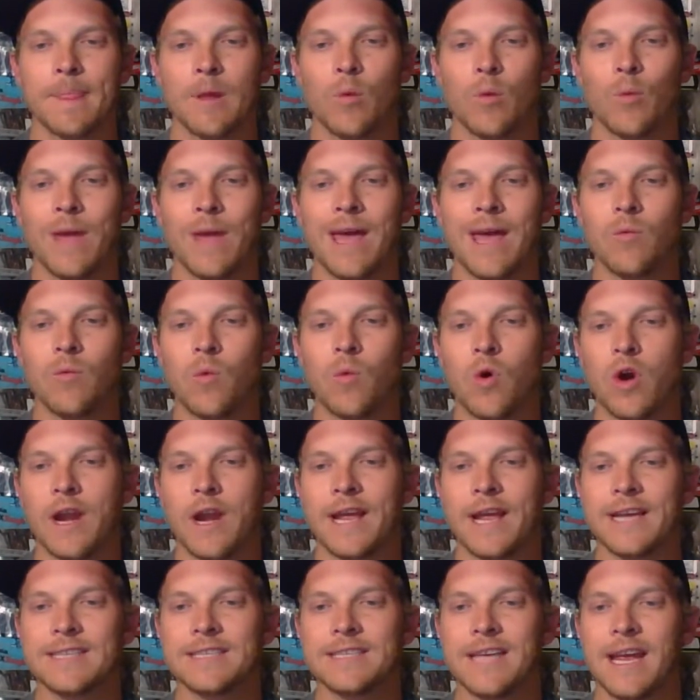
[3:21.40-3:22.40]
we had
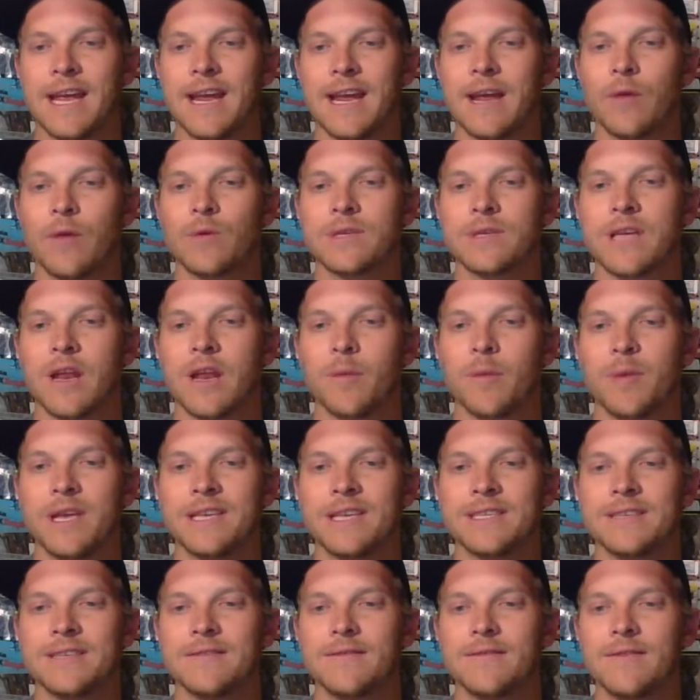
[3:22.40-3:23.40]
warnings saying it was going to be,
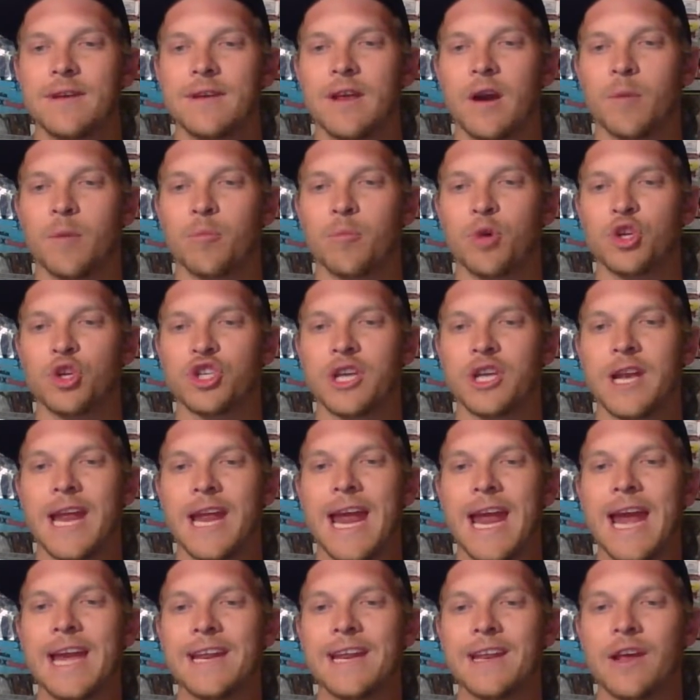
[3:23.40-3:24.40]
you know, pushing
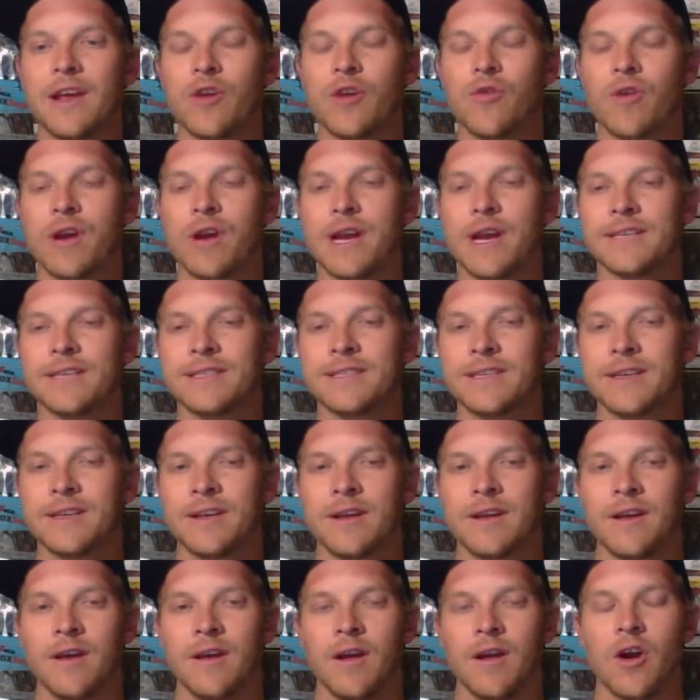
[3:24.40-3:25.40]
80 degrees
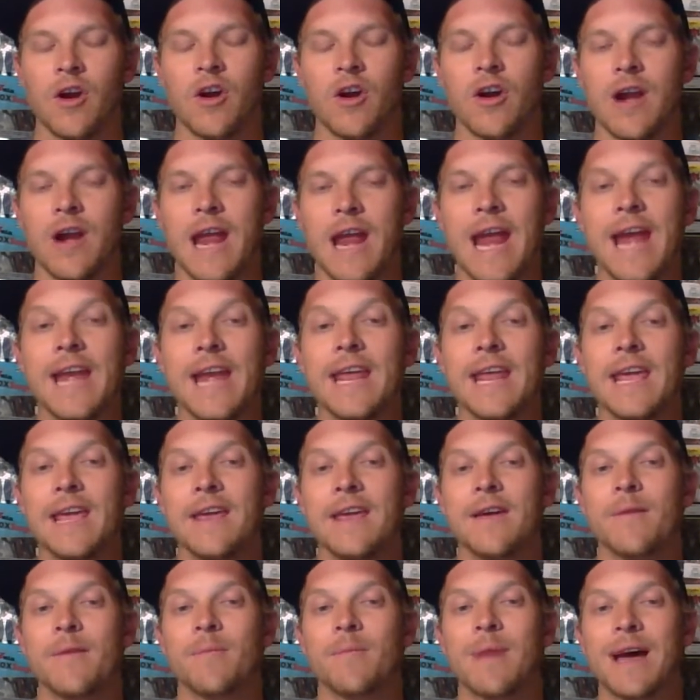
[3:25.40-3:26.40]
or
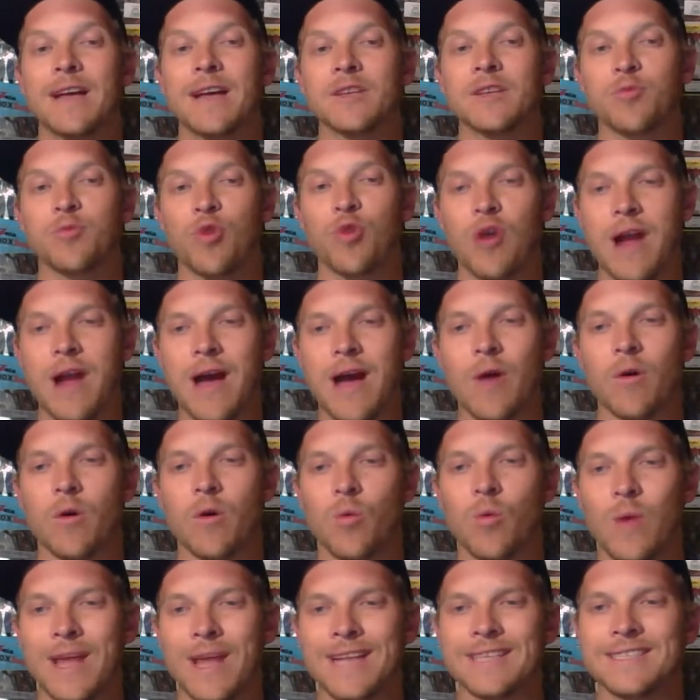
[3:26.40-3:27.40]
80 miles per hour
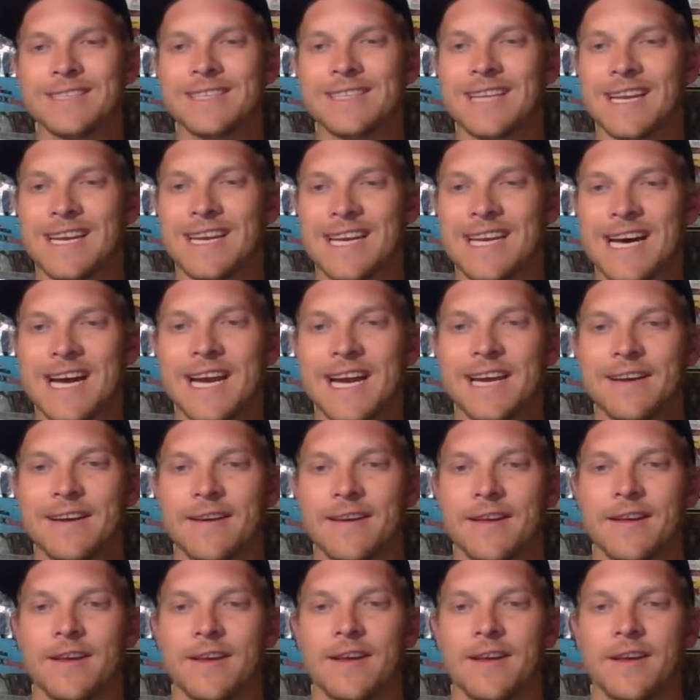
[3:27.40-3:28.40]
winds tonight.
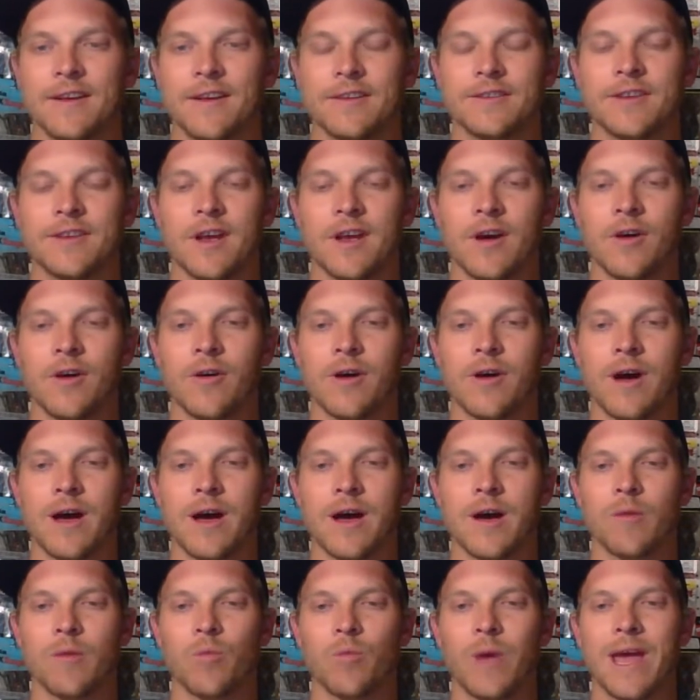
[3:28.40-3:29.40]
So
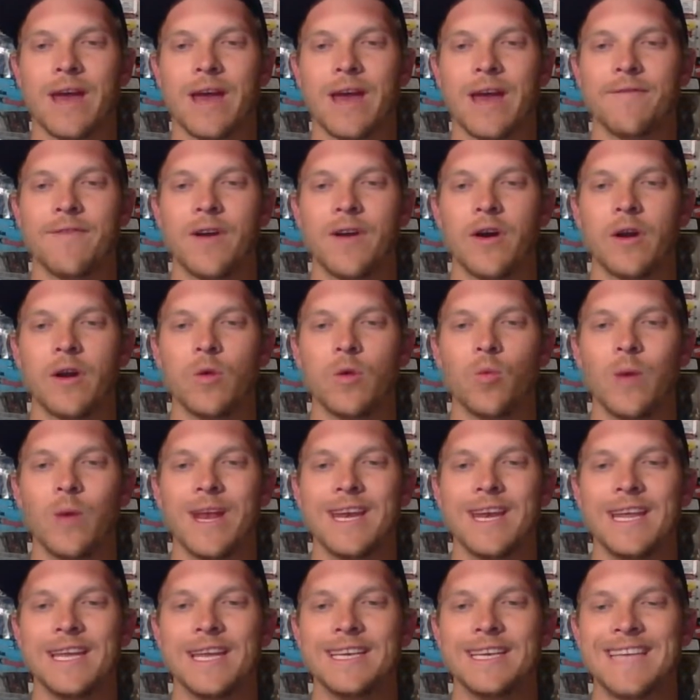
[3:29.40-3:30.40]
uh, we had a very
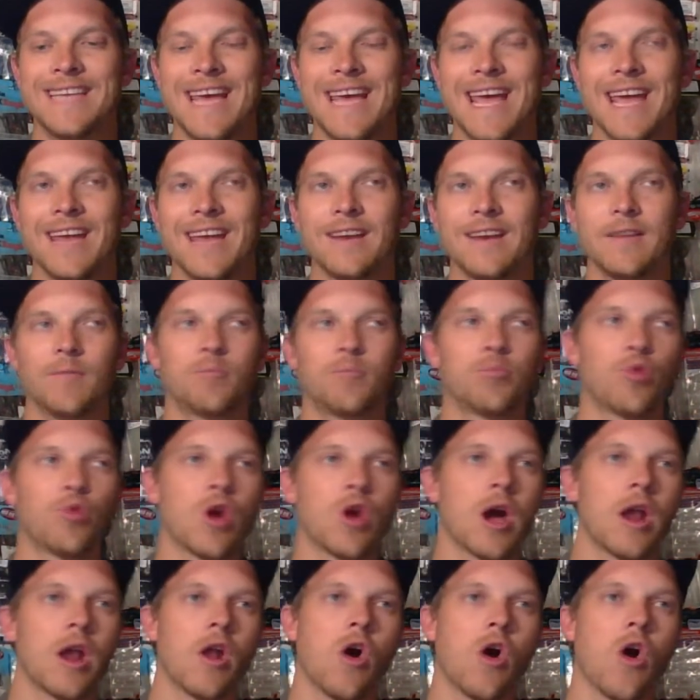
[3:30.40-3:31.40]
windy day.
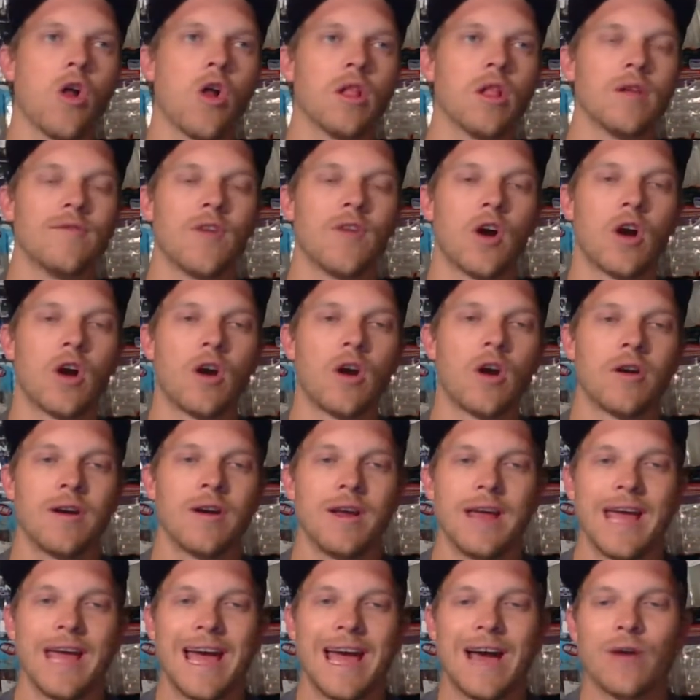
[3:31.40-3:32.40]
Brought all of our
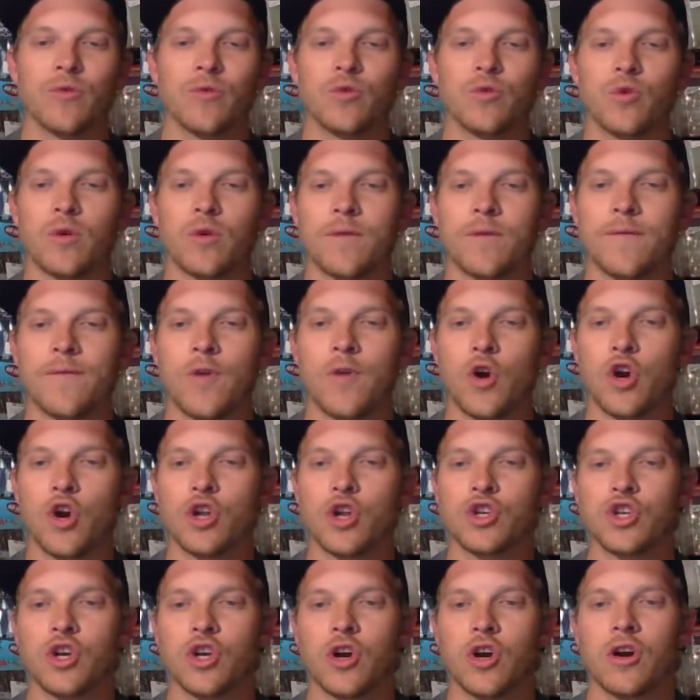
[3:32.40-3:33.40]
outdoor
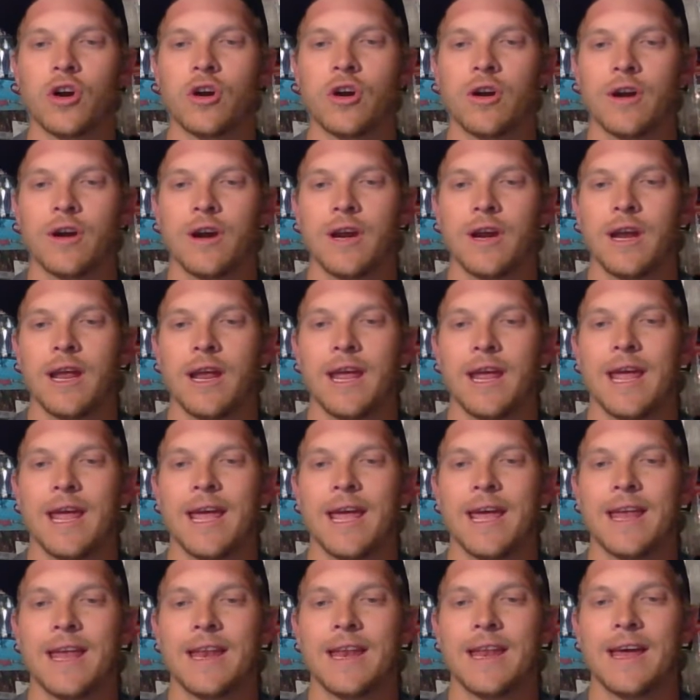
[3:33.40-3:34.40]
furniture
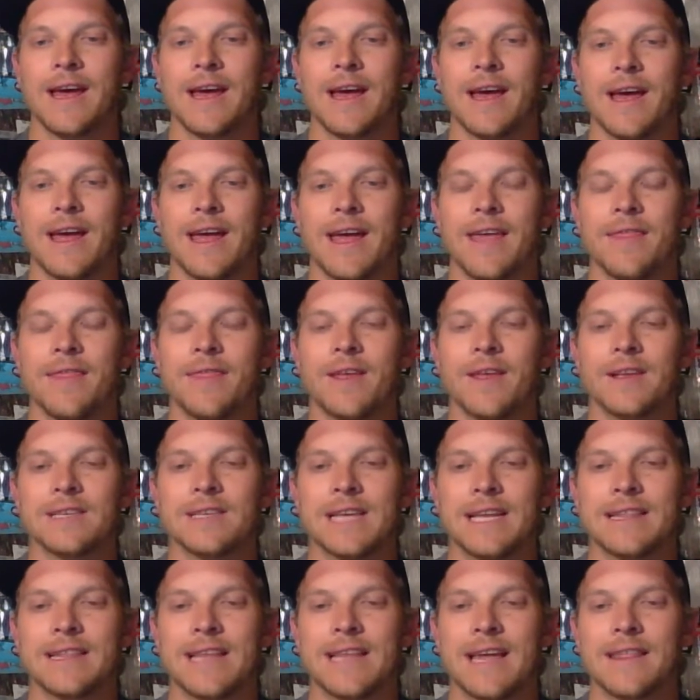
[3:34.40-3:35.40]
and uh, and things
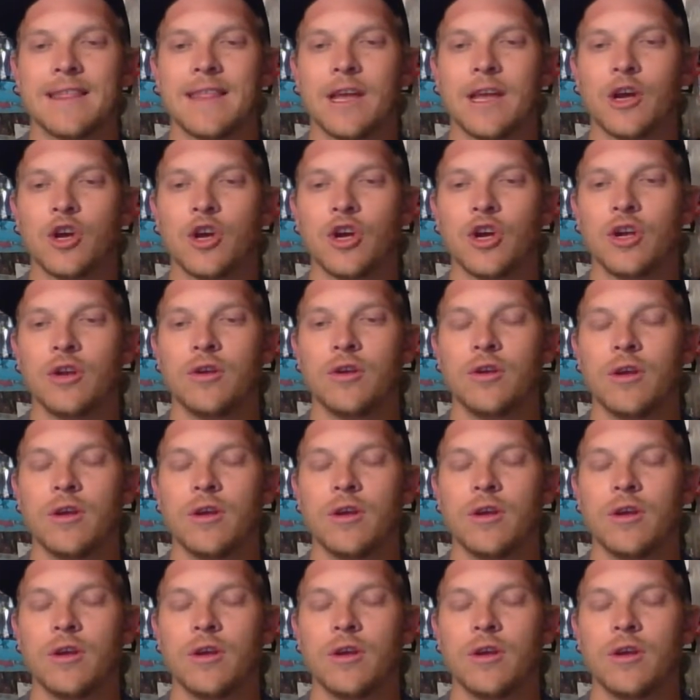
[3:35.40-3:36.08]
like that that could